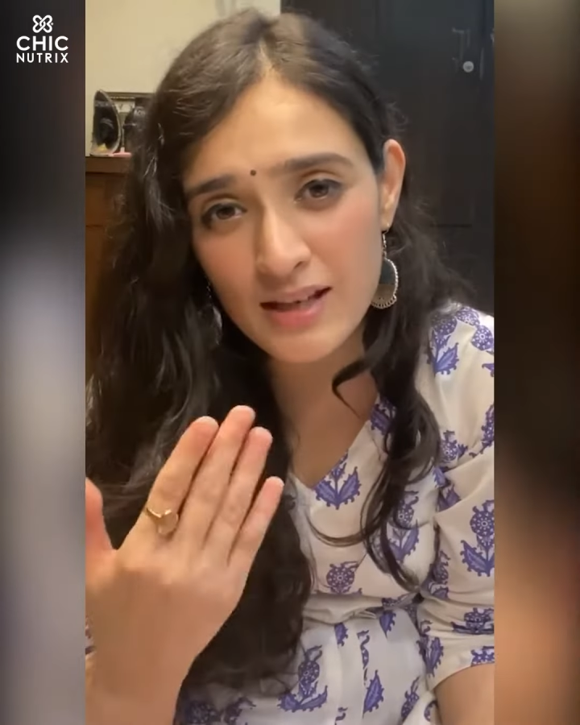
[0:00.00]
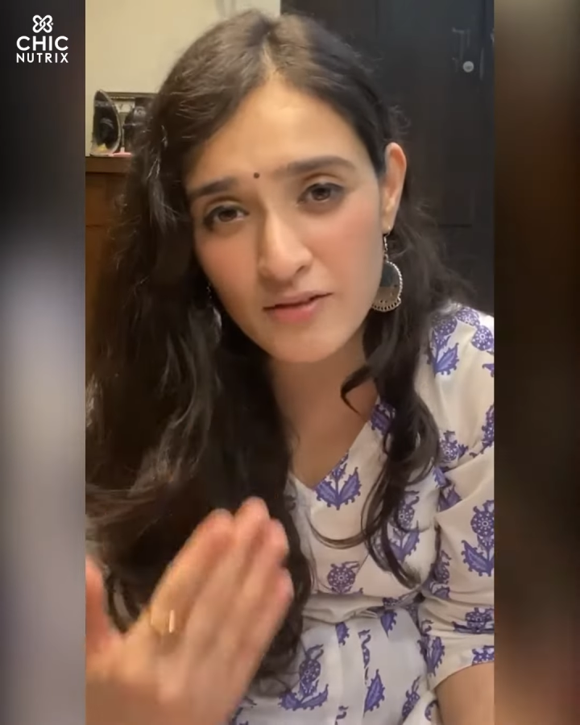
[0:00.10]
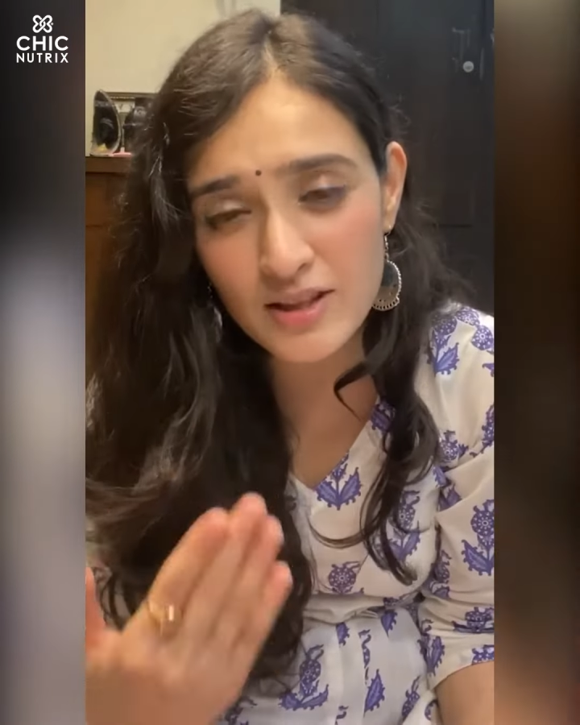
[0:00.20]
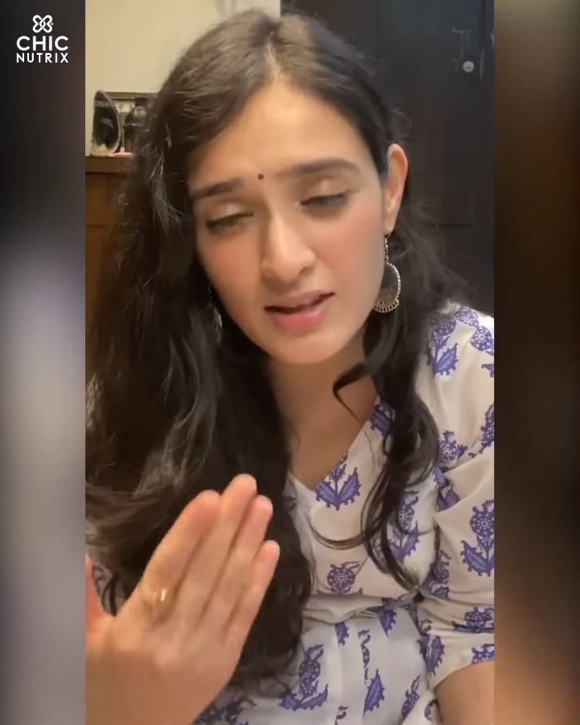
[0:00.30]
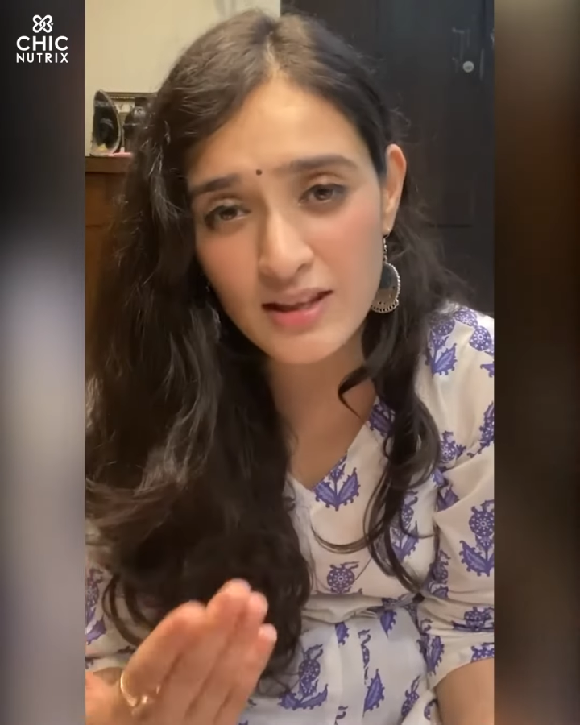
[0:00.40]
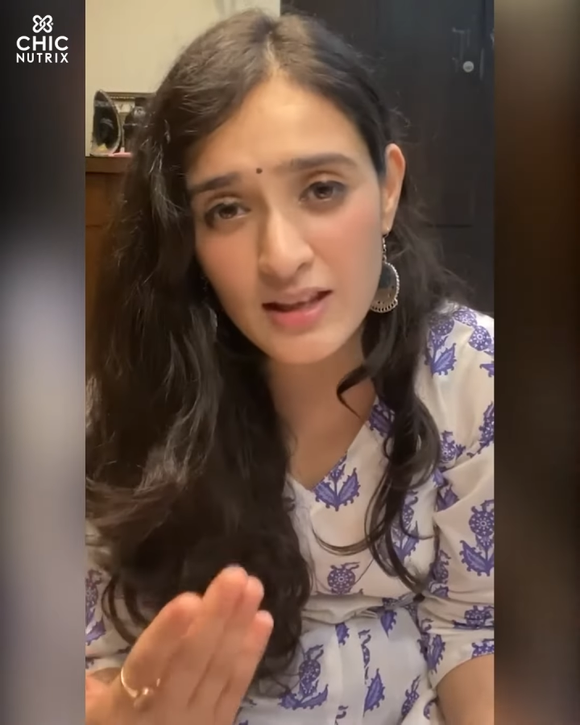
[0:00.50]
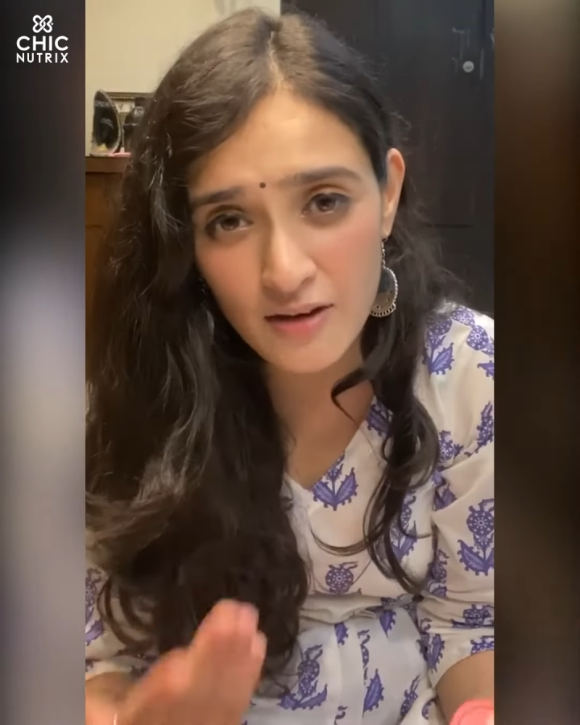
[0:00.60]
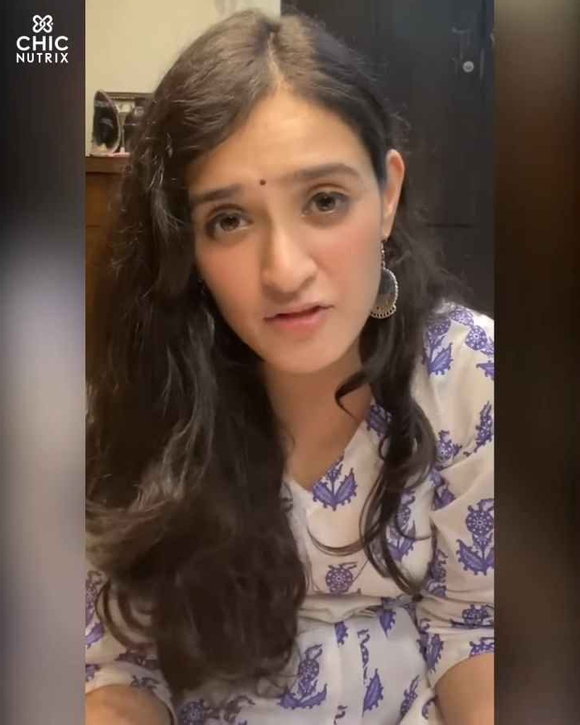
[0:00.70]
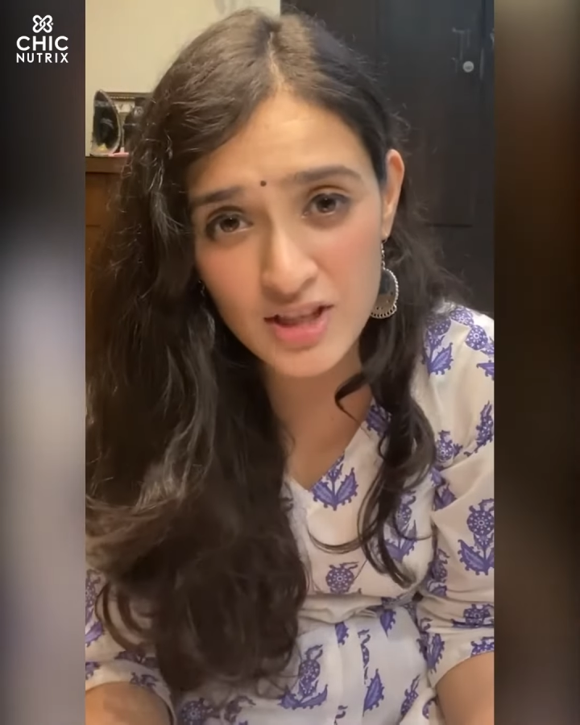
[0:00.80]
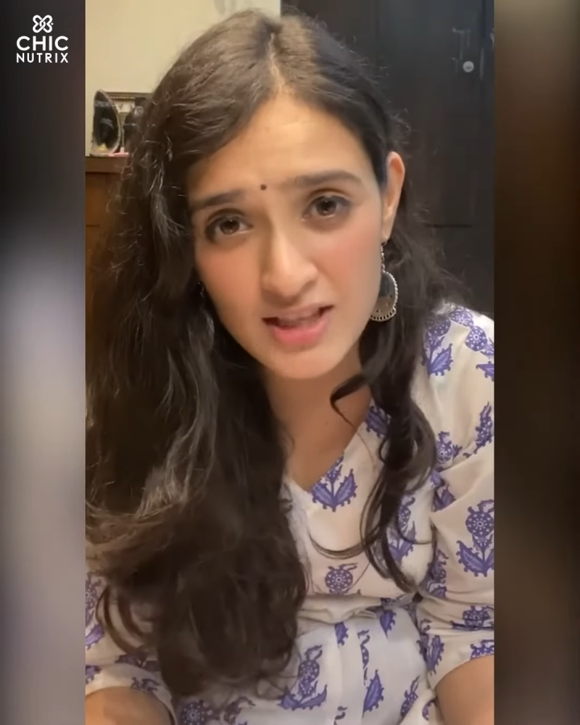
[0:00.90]
everything
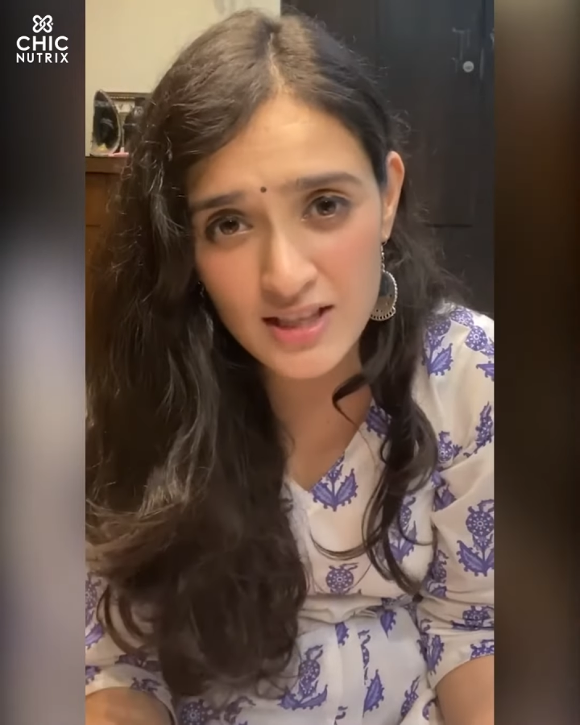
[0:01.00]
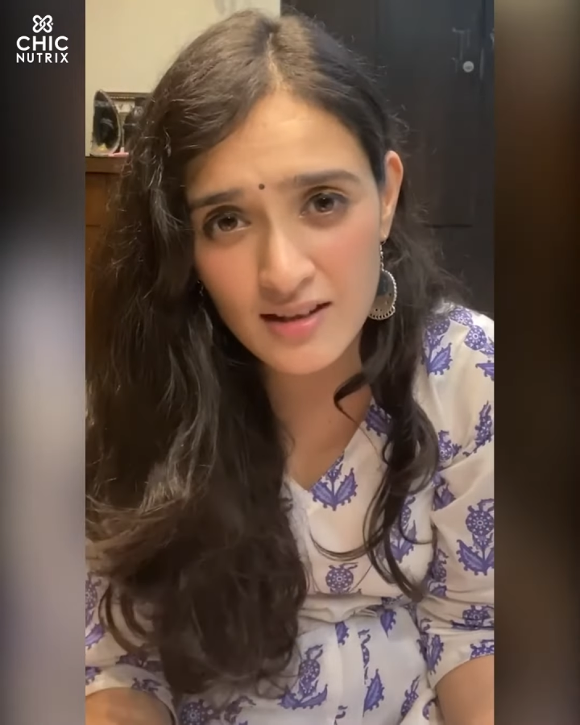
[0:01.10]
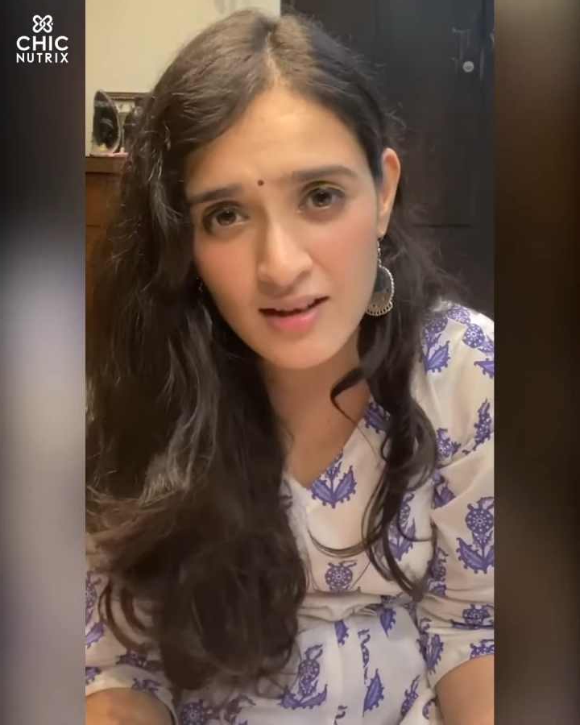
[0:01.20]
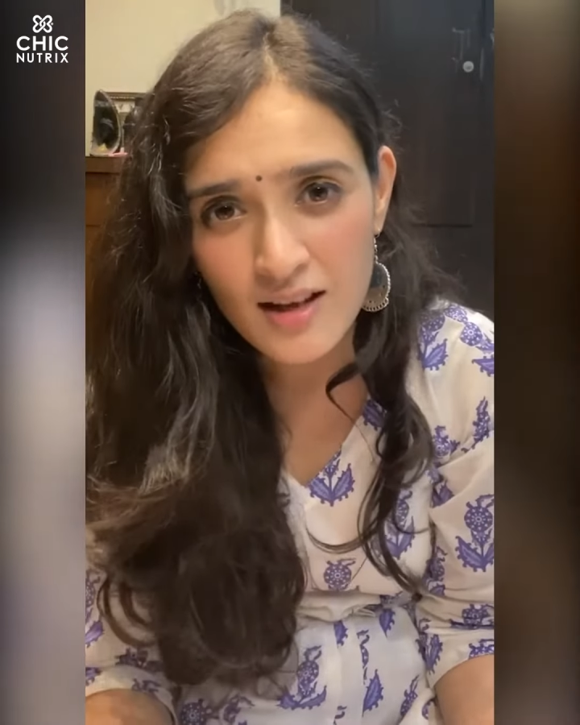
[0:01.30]
every day,